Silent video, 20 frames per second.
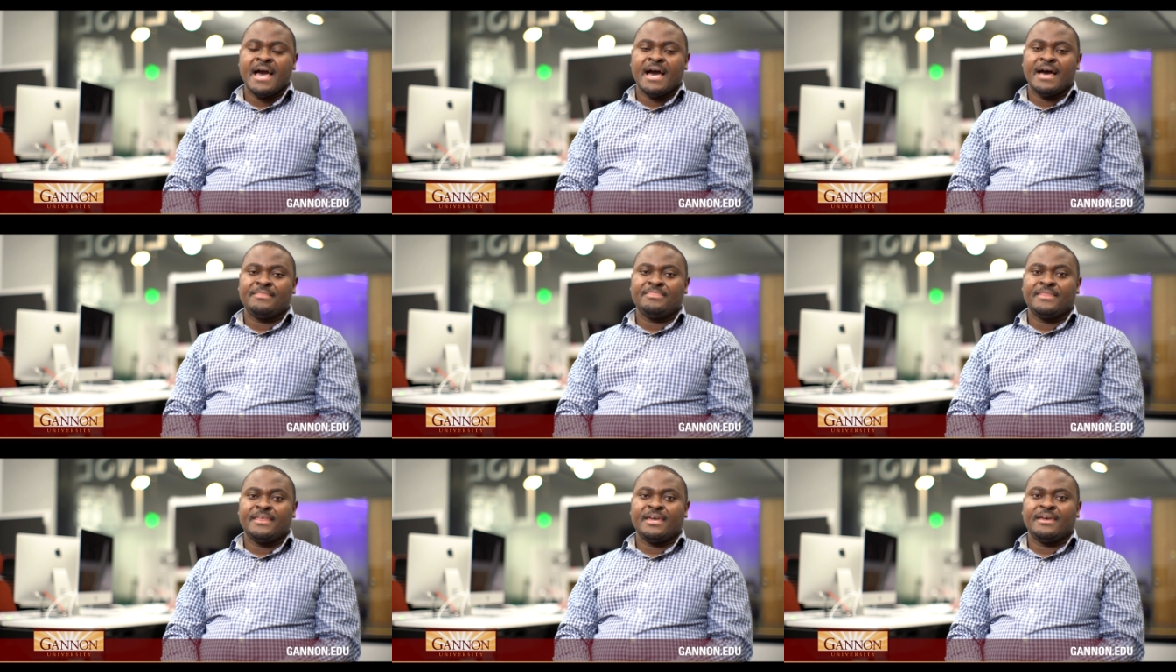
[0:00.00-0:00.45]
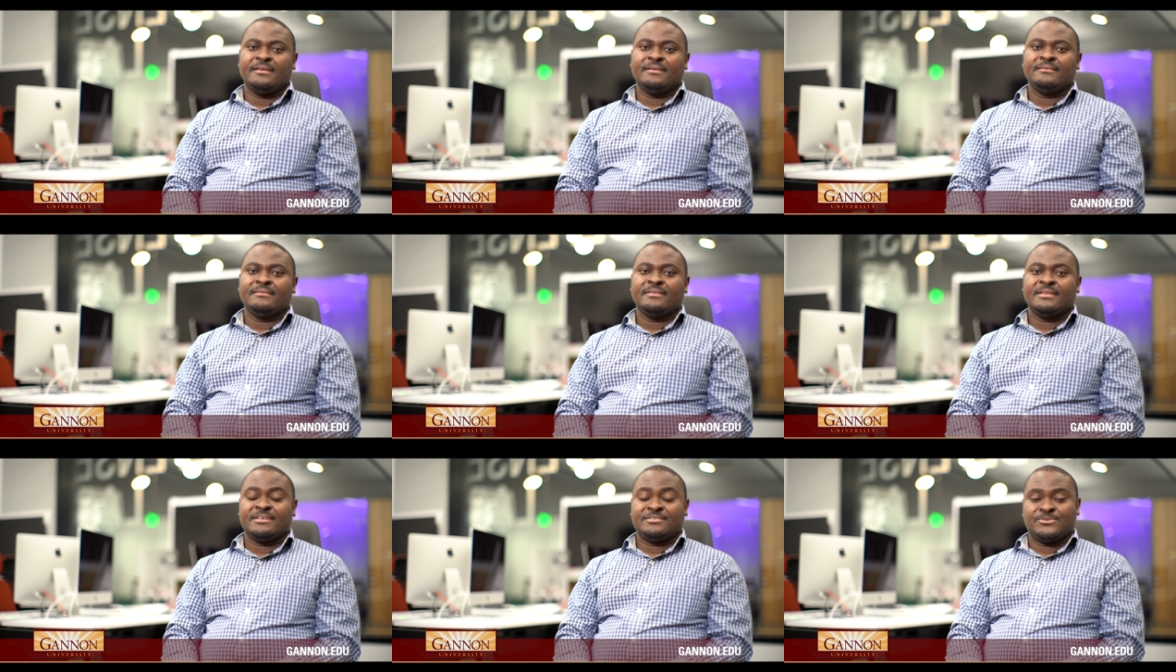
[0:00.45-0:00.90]
And
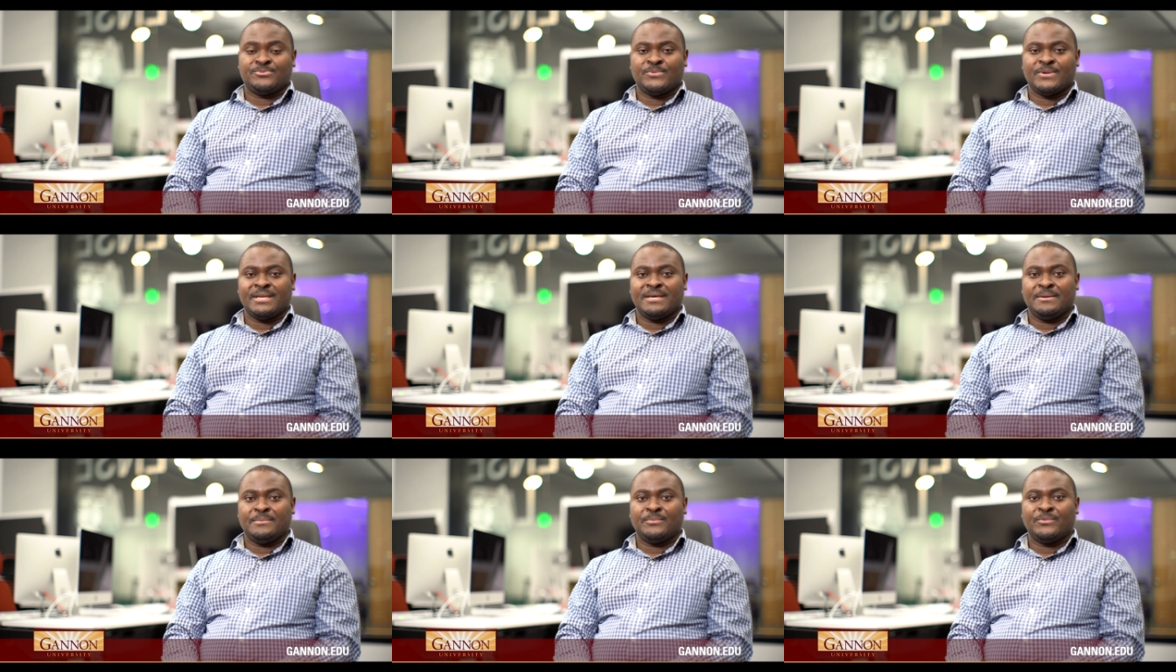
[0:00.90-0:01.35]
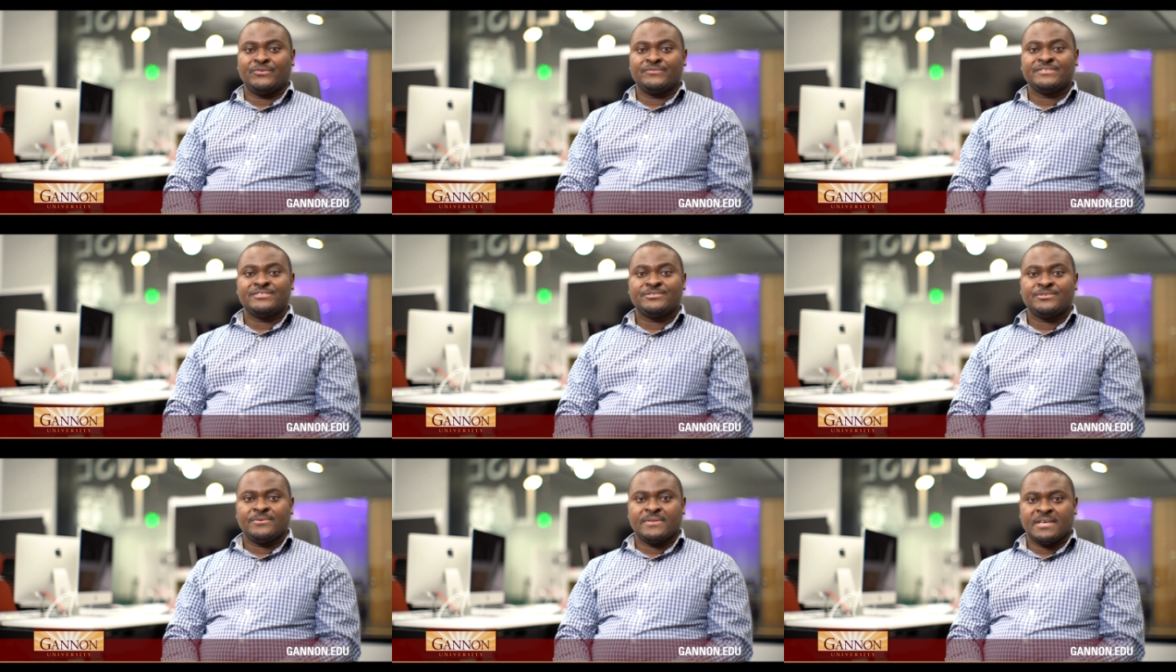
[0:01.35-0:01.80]
then that's when I
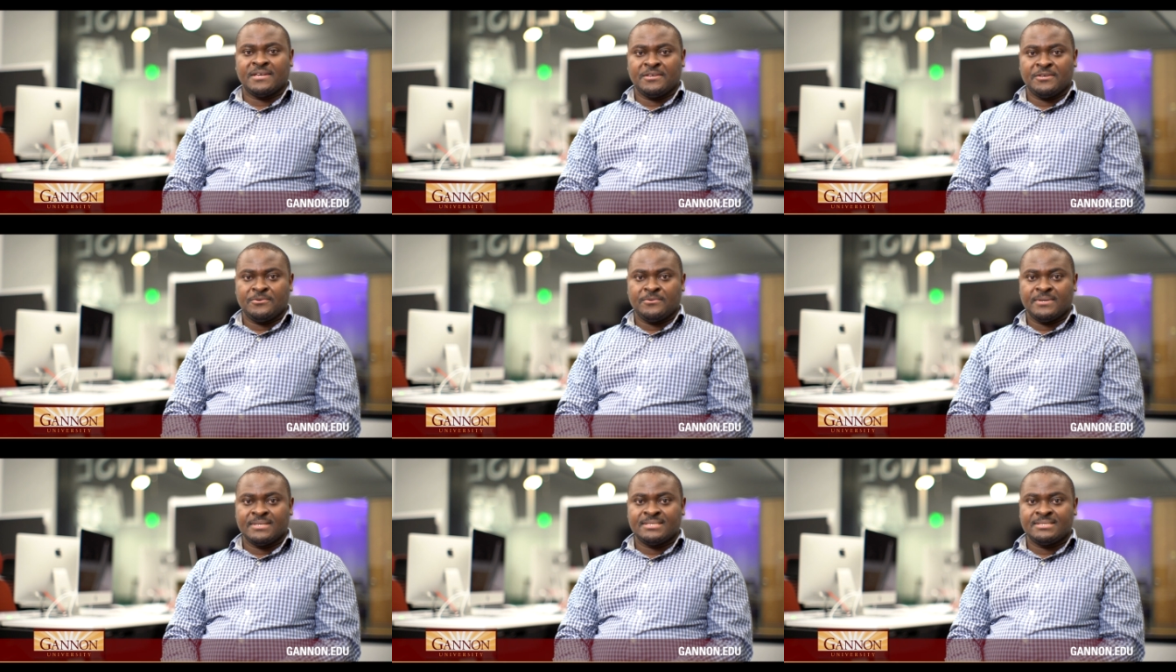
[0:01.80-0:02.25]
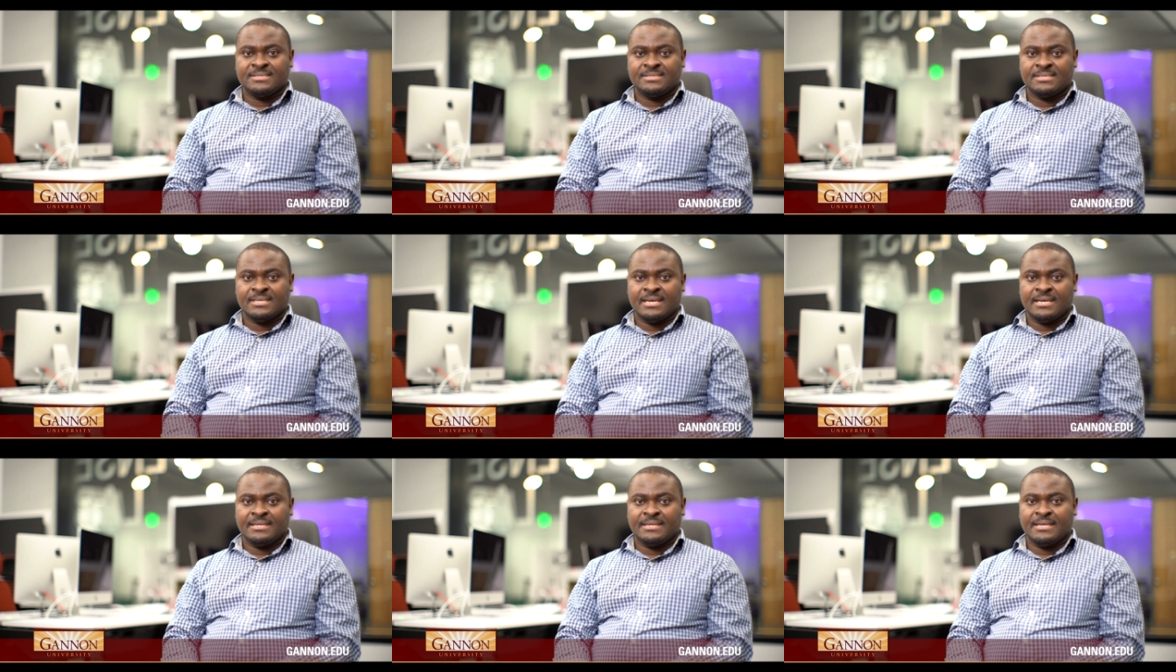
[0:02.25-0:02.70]
moved to the
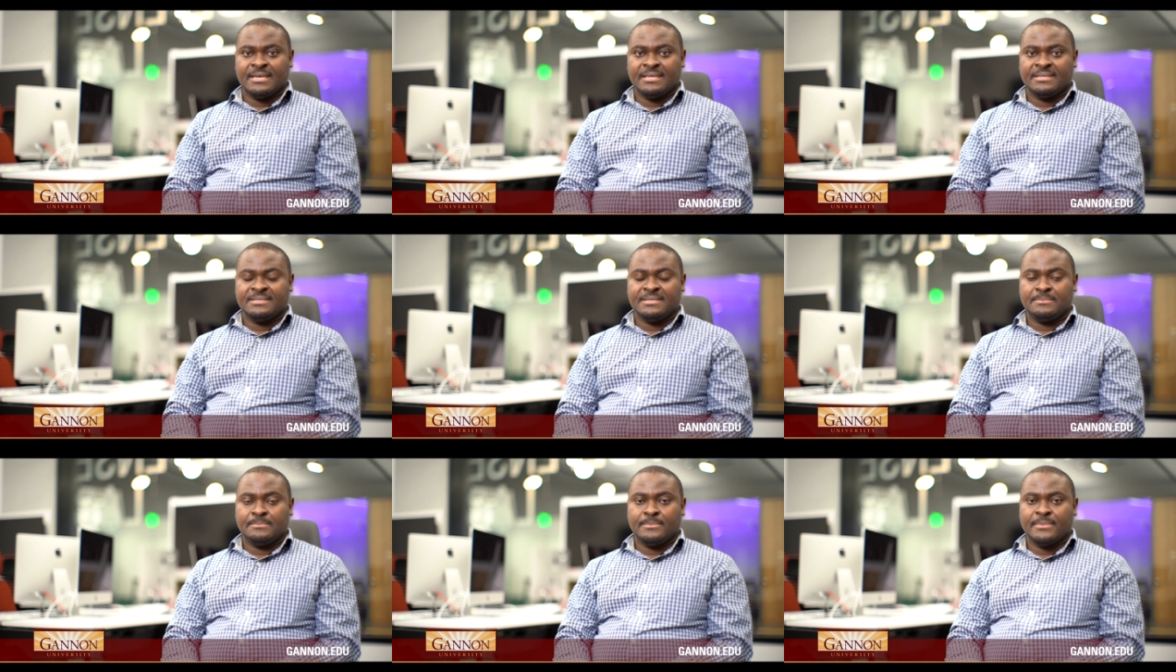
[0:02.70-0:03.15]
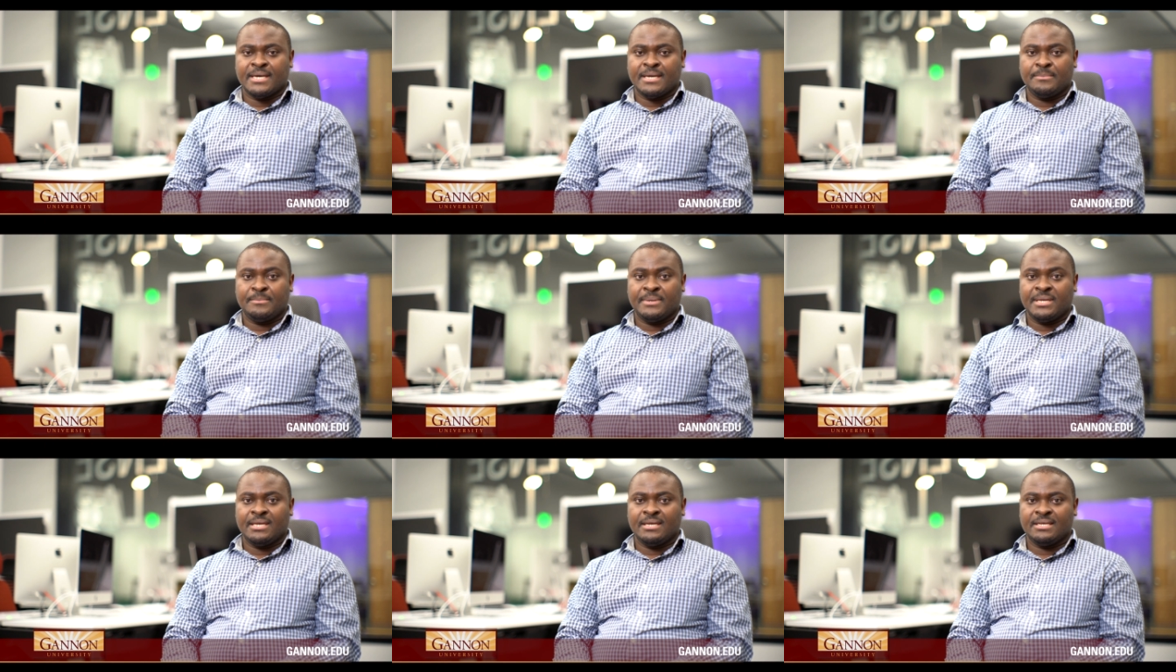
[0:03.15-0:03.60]
US and I did my
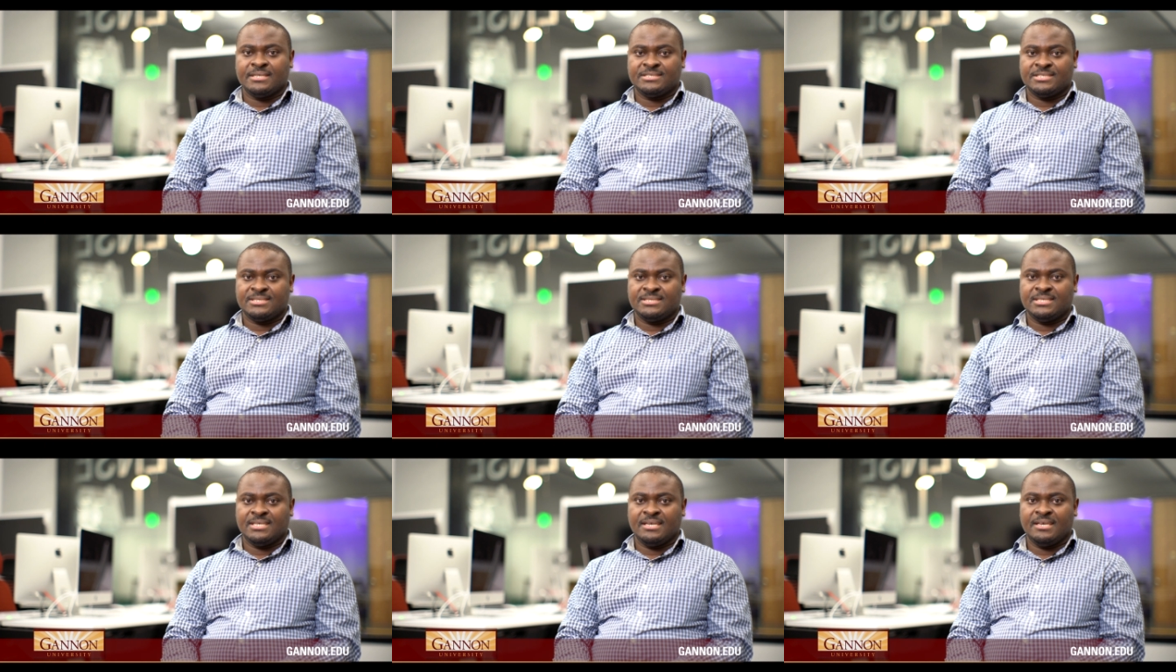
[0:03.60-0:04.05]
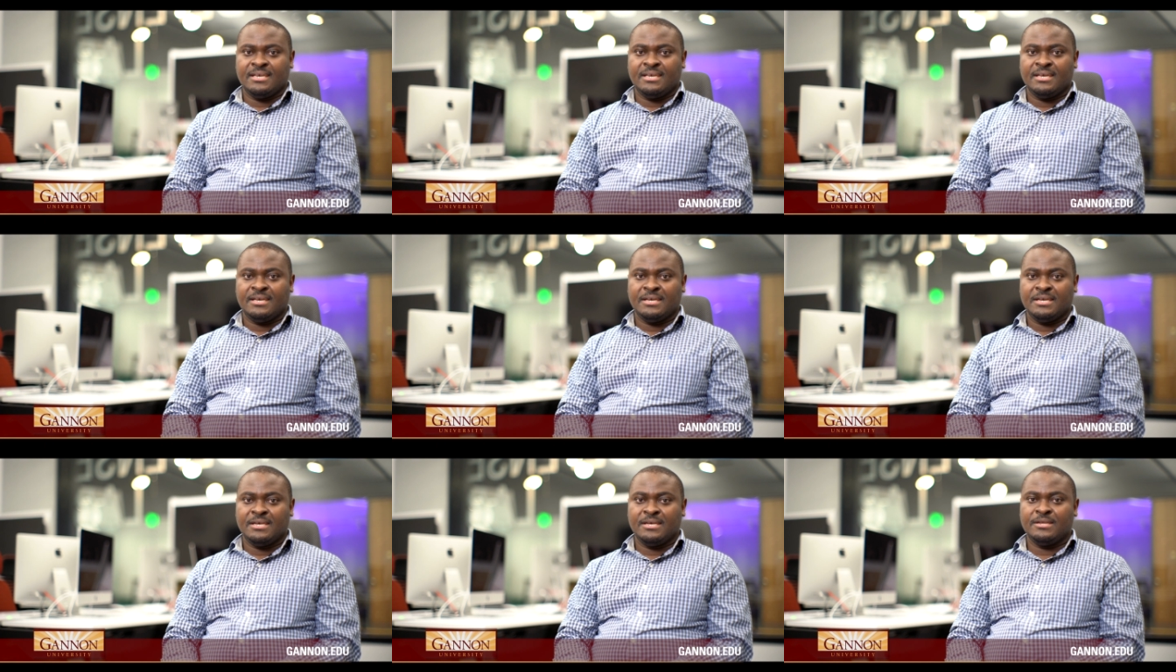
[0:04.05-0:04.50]

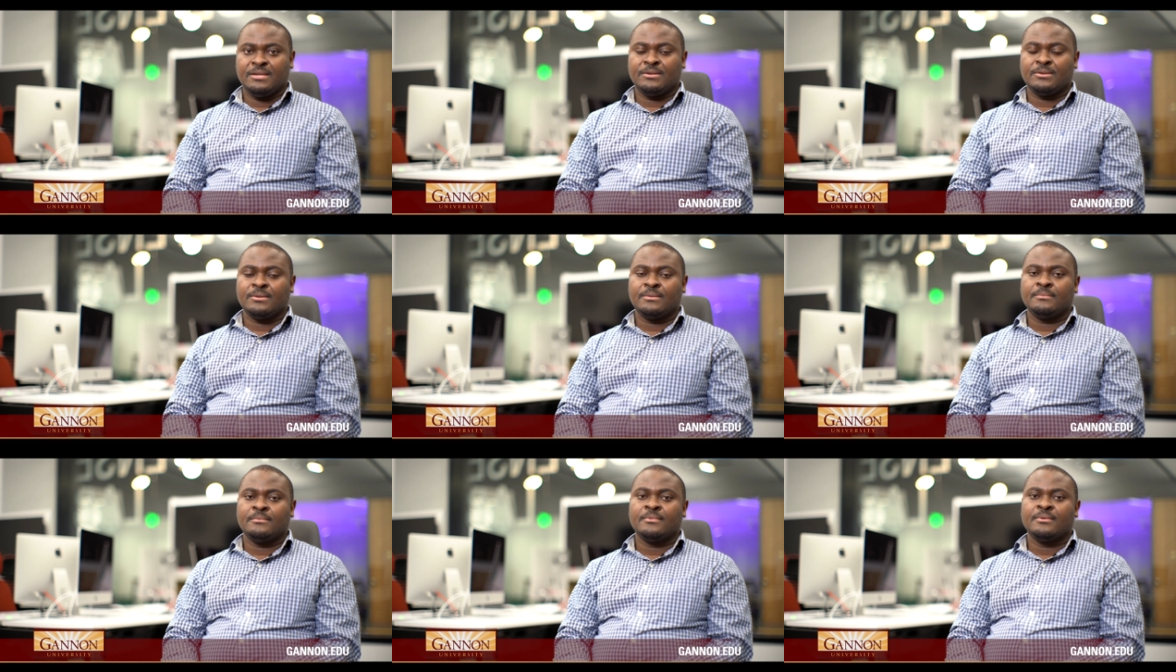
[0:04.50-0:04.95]
PhD in